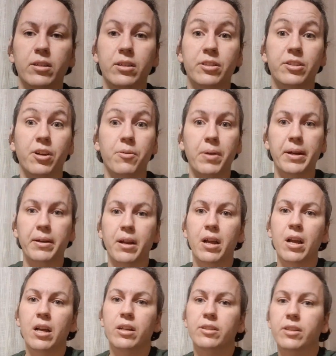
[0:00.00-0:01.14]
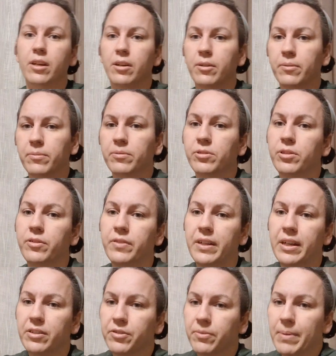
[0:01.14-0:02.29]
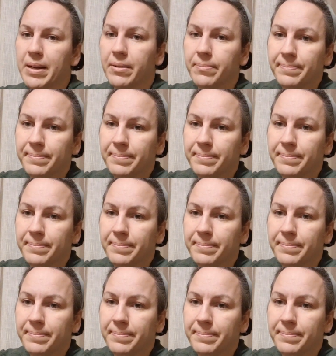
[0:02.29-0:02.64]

sewing. So 2 videos from now.